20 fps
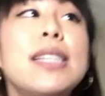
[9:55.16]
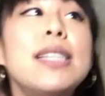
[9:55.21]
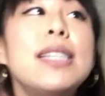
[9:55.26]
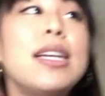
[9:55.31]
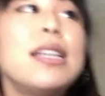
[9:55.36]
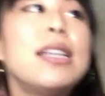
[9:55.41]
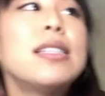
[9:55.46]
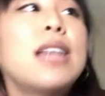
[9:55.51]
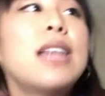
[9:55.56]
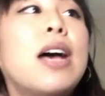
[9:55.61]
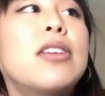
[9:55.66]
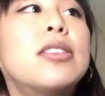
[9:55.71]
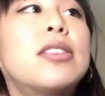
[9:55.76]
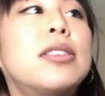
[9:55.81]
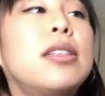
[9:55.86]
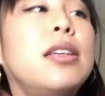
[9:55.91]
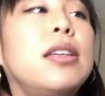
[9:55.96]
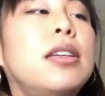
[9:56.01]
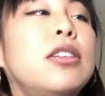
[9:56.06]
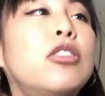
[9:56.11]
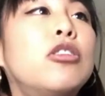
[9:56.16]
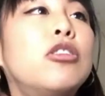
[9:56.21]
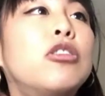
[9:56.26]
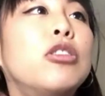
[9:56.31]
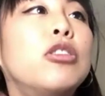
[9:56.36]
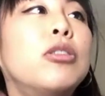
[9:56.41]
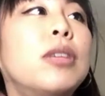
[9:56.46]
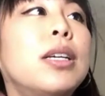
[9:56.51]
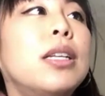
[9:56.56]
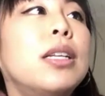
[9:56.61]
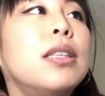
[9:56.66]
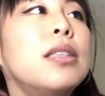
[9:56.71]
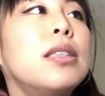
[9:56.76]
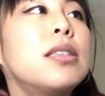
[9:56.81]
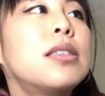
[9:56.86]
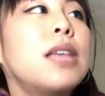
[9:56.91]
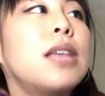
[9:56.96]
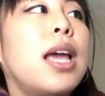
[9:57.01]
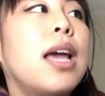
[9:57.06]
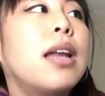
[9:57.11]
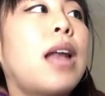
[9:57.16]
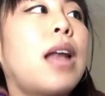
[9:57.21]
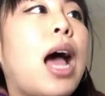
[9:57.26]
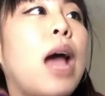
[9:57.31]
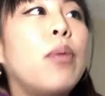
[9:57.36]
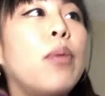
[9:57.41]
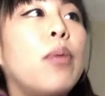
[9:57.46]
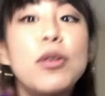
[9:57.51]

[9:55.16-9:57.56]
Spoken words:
is I'll see students and I